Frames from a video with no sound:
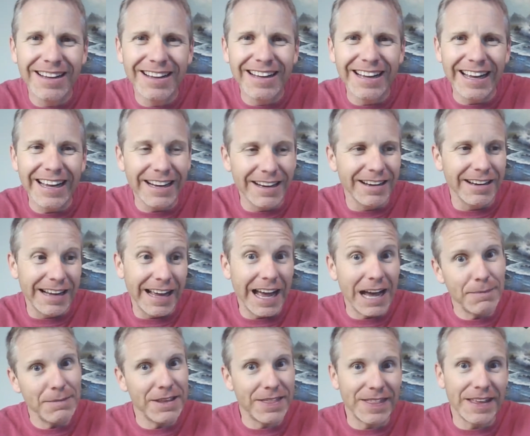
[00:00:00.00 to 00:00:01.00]
it
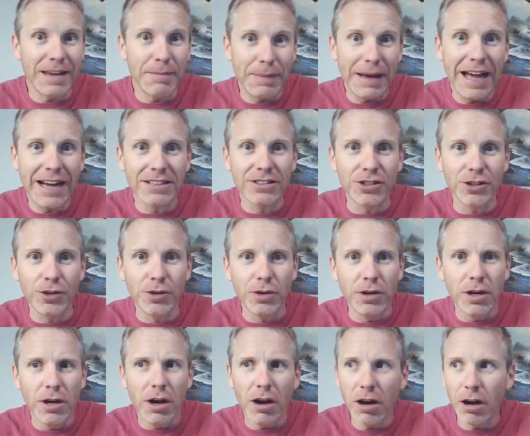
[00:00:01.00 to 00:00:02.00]
had me think back
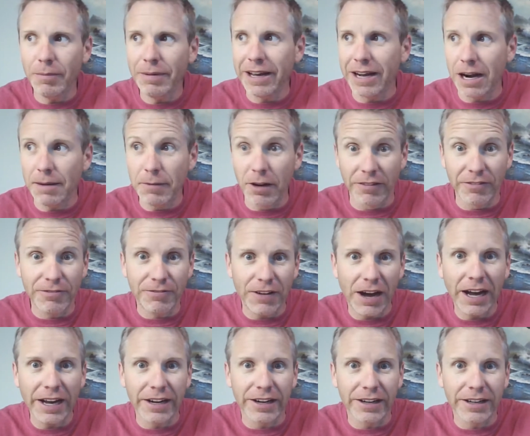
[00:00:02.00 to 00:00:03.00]
to, oh man, I'm on
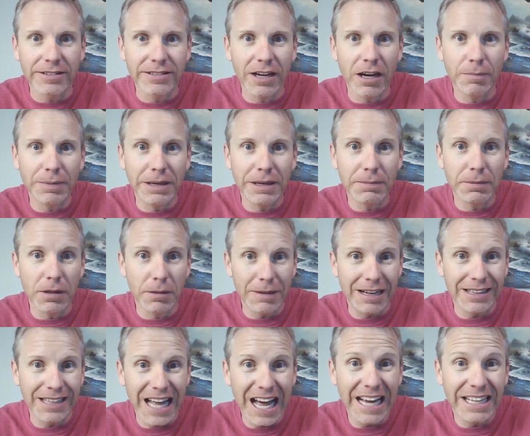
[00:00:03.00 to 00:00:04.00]
fire to tell people
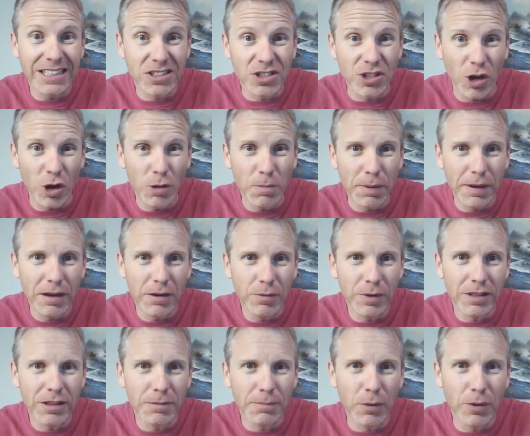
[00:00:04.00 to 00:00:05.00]
about lye soap
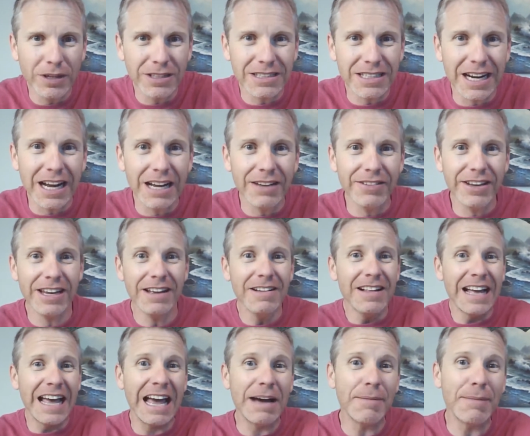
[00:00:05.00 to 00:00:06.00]
with their poison ivy.
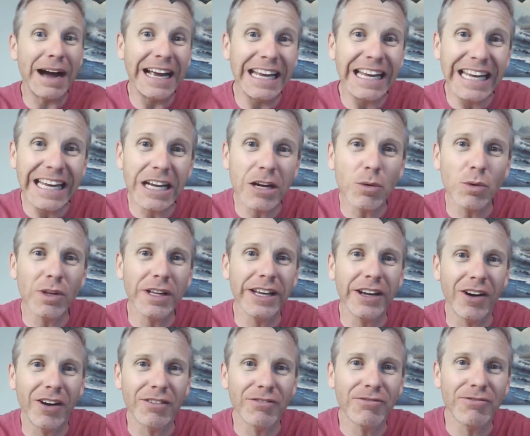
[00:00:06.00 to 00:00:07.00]
Am I equally
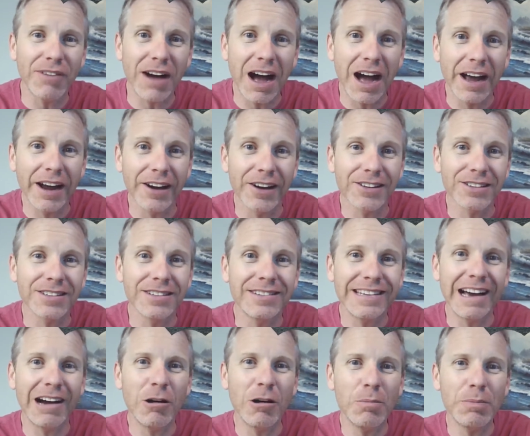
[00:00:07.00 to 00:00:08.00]
on fire to
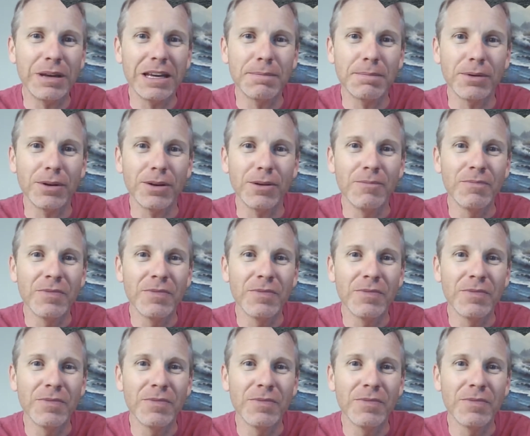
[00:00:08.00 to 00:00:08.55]
tell people